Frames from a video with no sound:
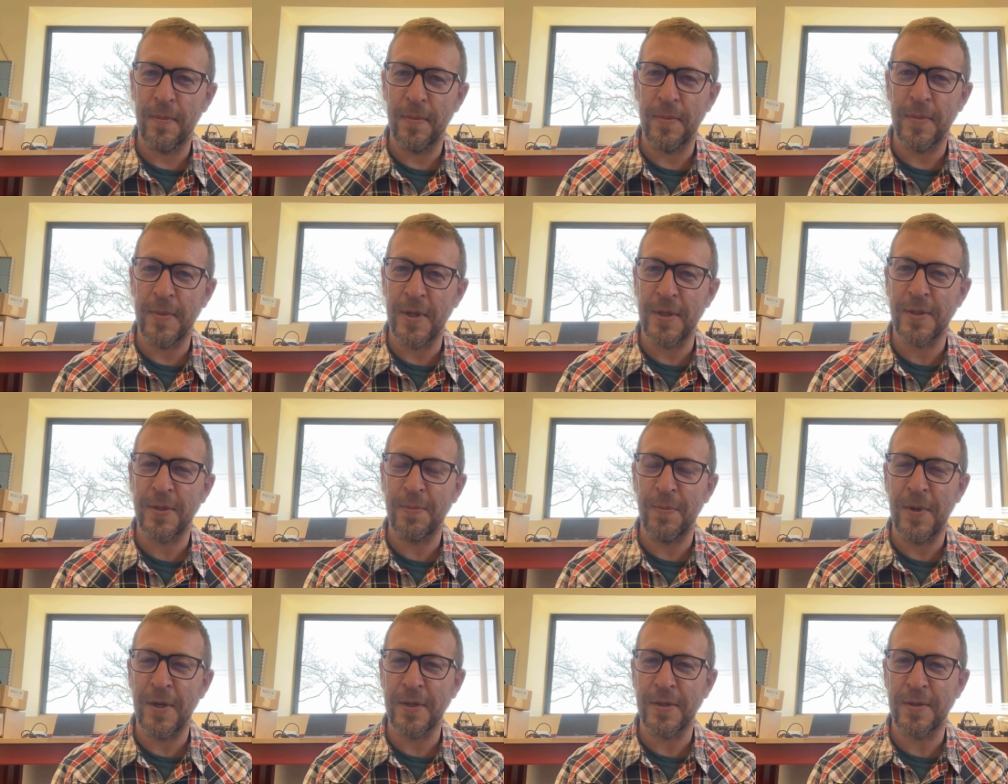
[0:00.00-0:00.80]

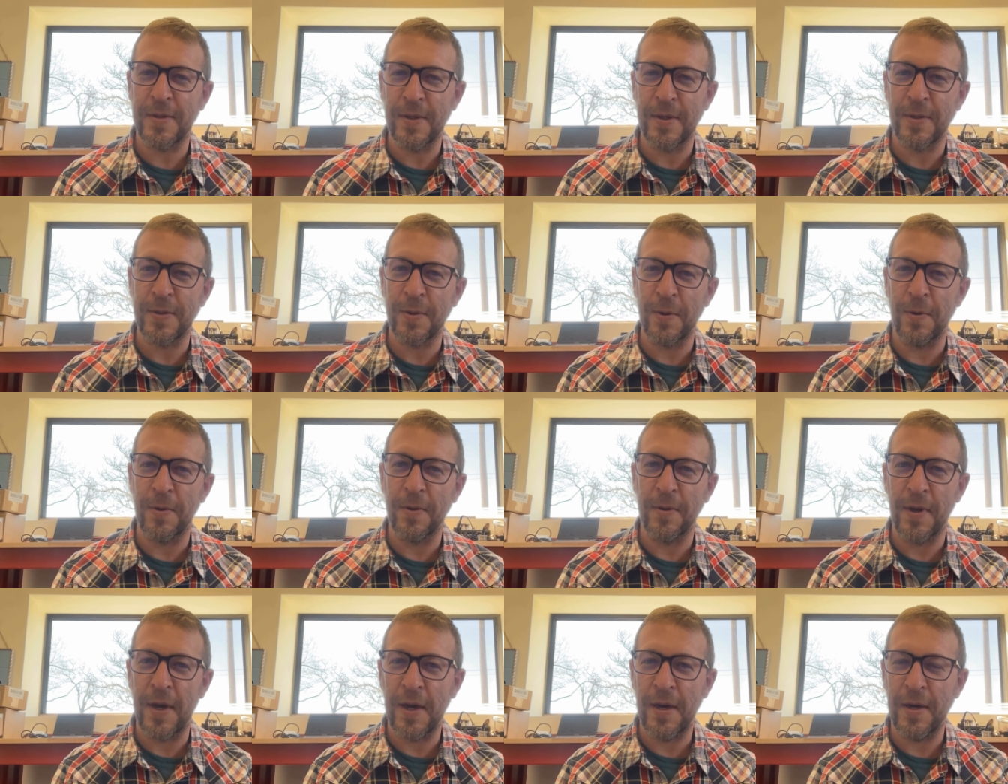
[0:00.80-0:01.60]
dismiss this
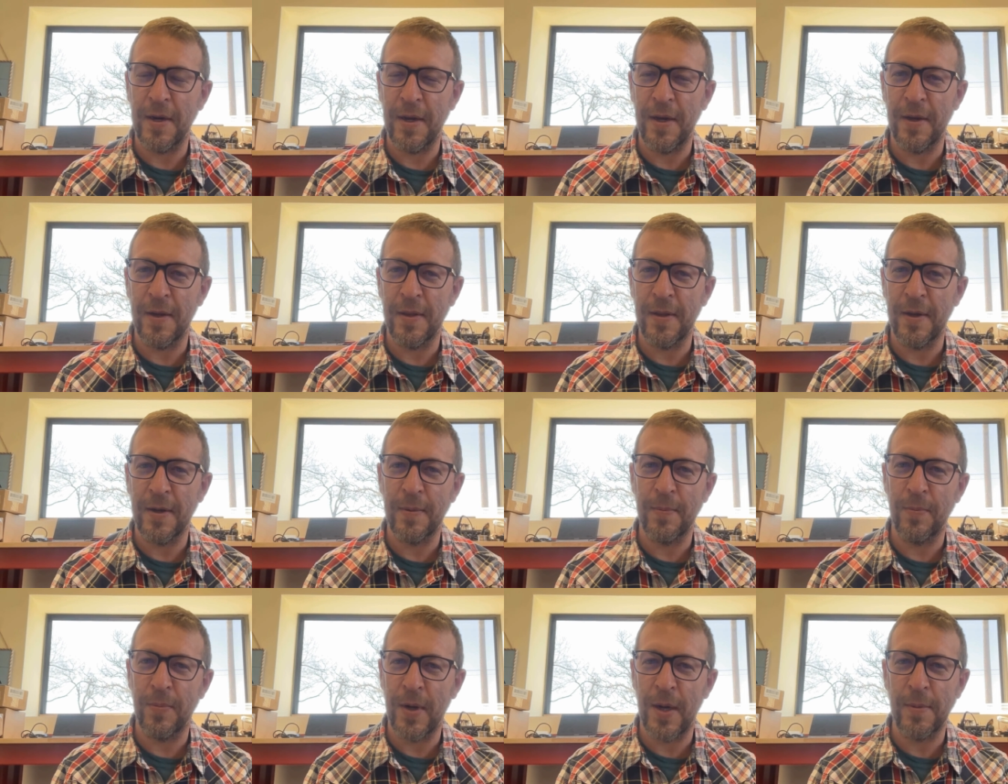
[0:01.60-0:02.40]
old idea
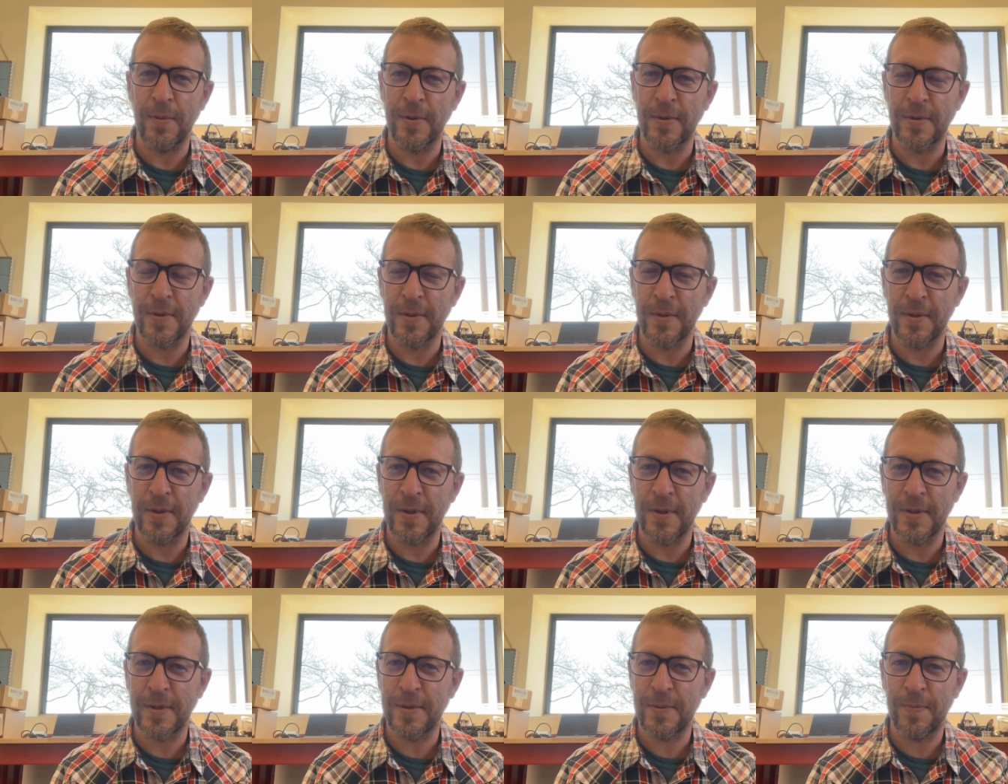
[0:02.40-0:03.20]
that bubbles are
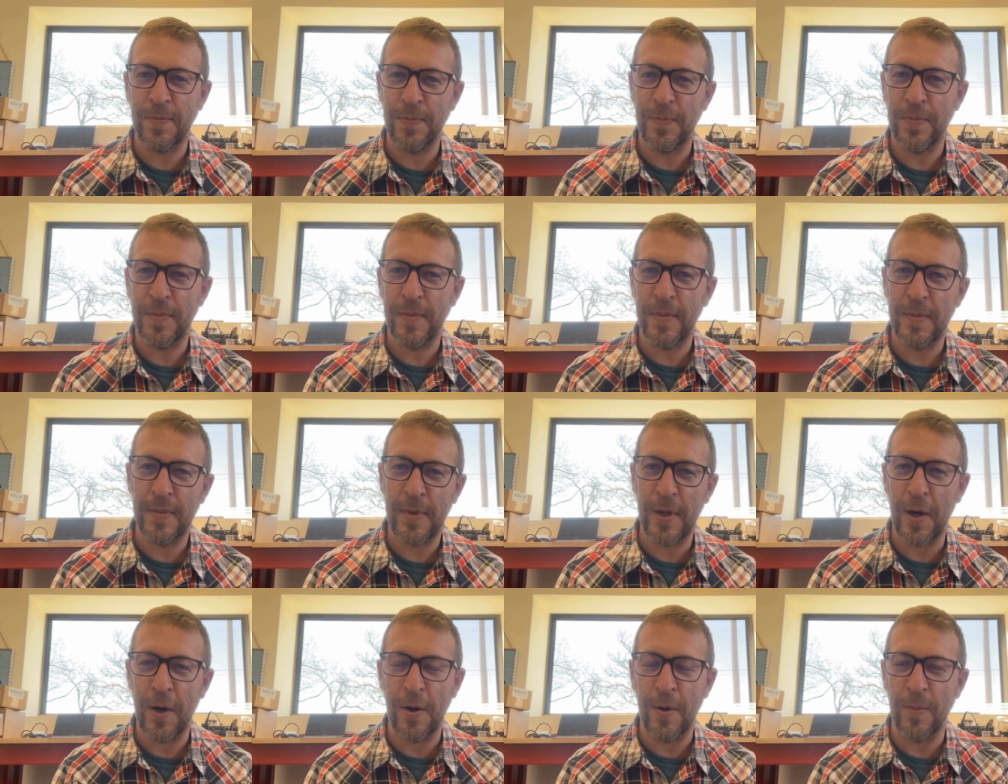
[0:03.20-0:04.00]
this
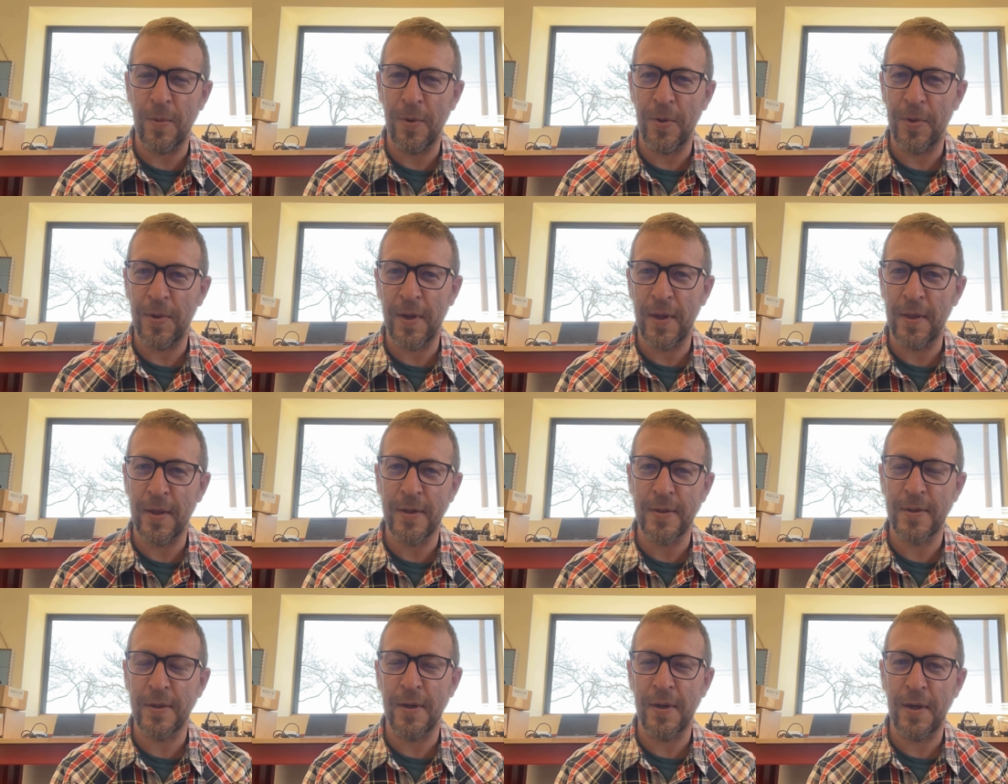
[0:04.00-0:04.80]
terrible thing
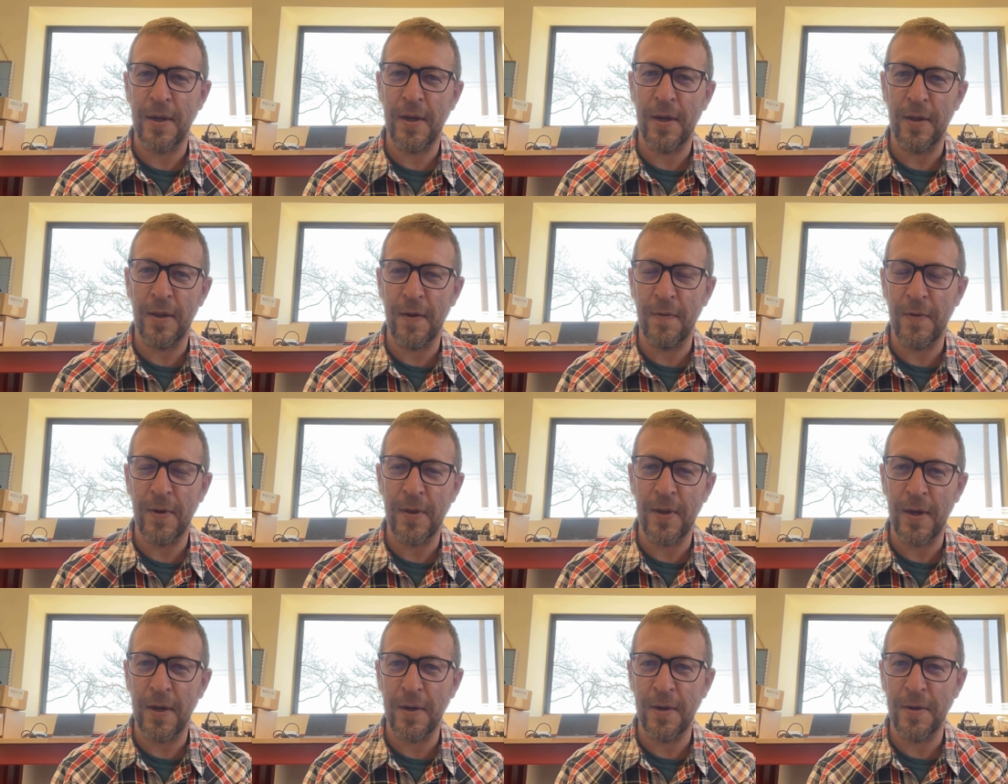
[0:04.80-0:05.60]
that's going to kill
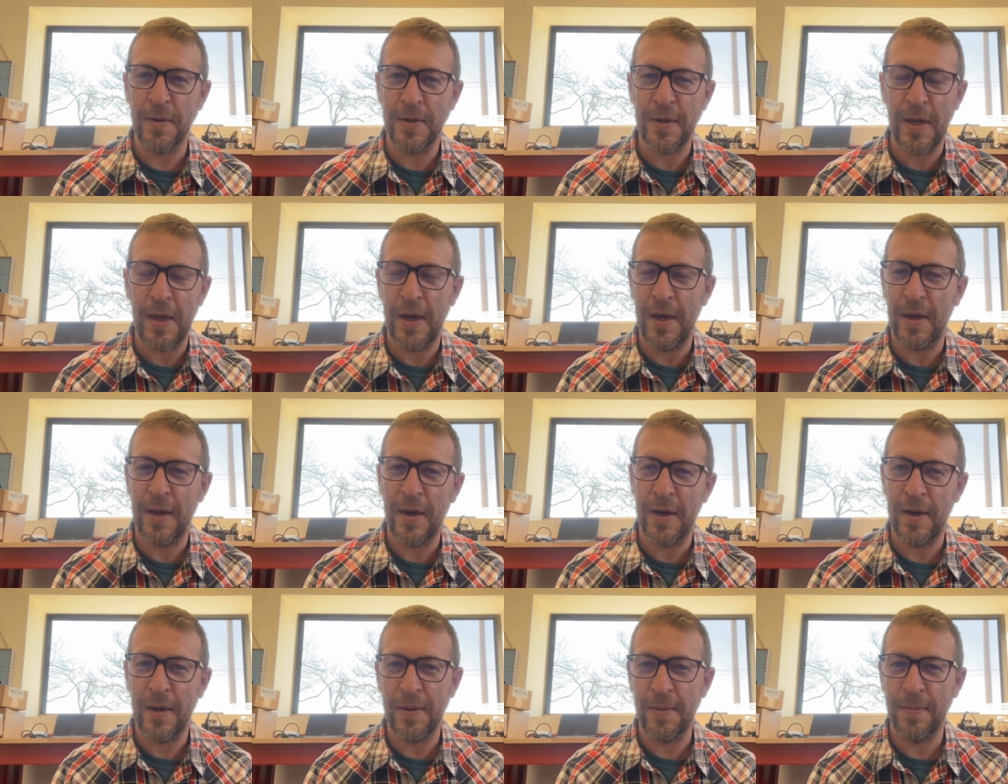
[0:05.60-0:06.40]
everything in your tank.
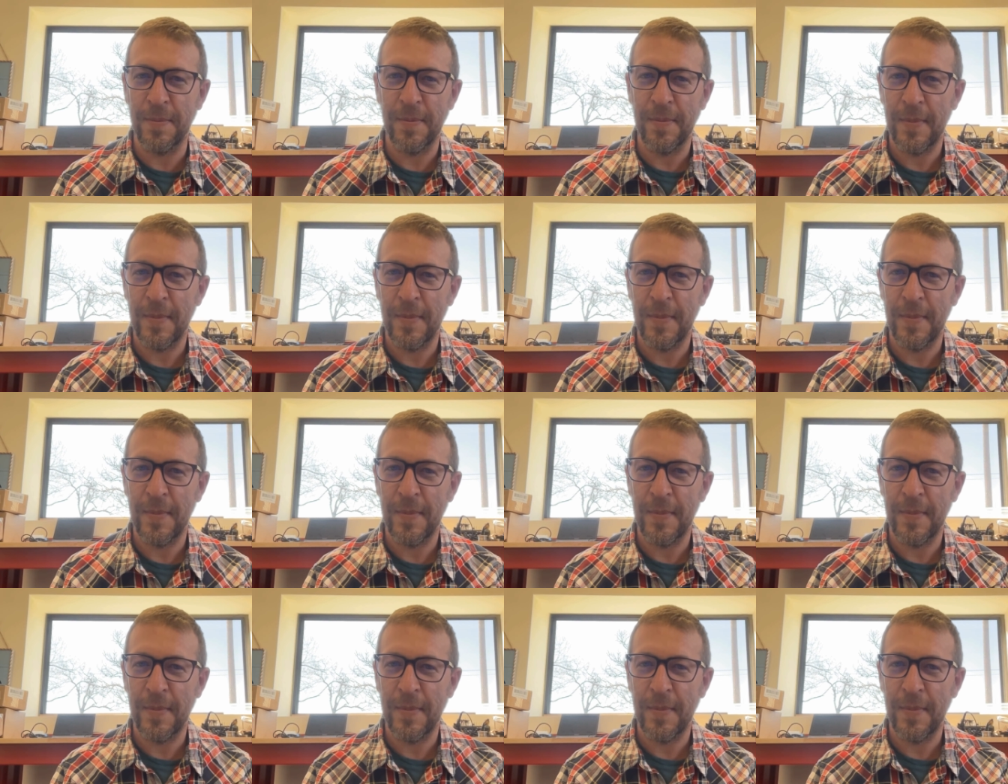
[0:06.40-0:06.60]
I